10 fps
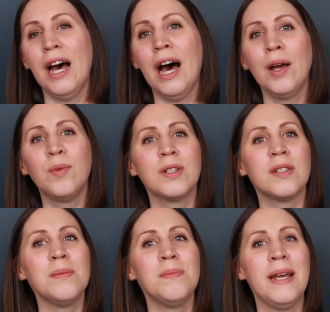I
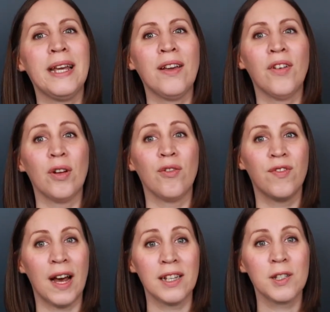wasn't making very
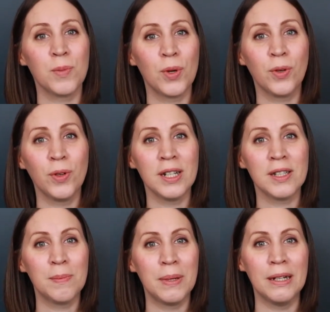fast
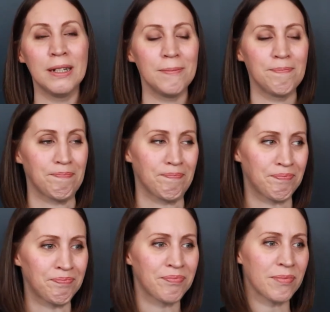progress, but
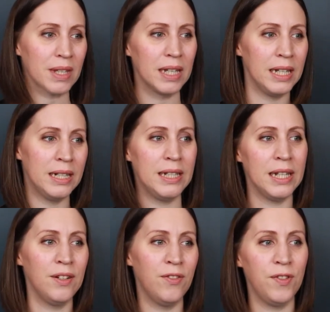it
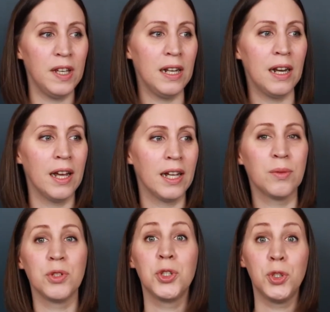did feel like I
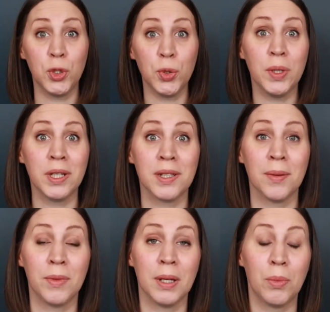was doing
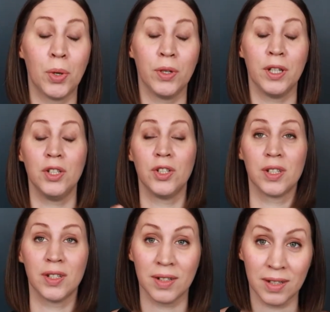something more than just
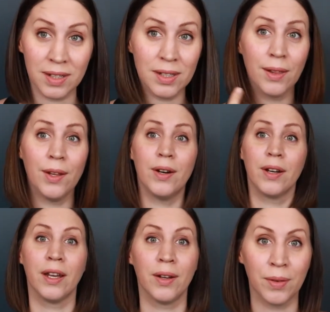going
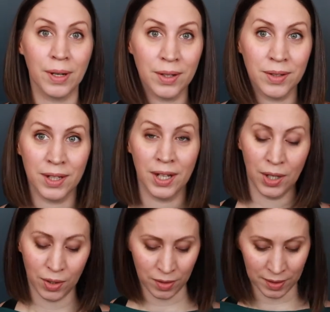slogging around
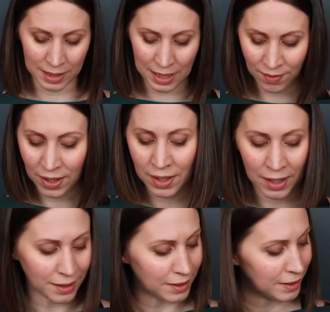on Sleeve
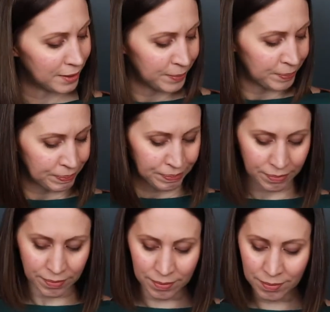Island.
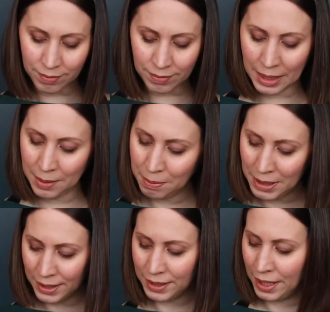
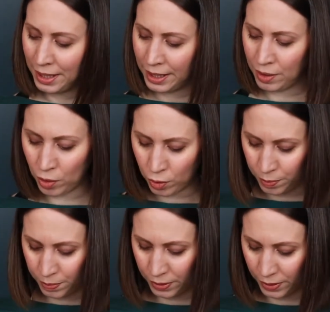But I
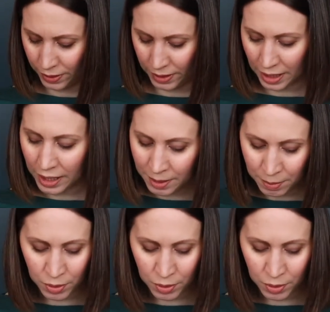am